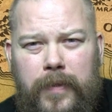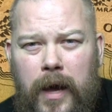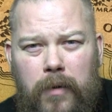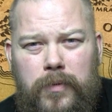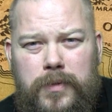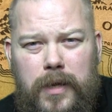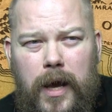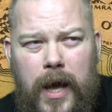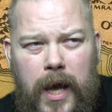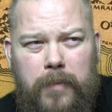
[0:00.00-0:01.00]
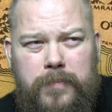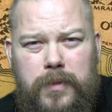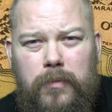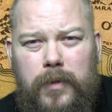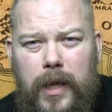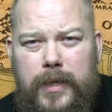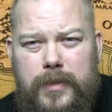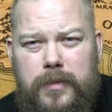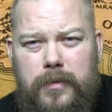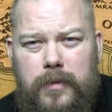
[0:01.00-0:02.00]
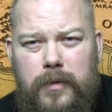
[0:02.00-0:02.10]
and that was absolutely it.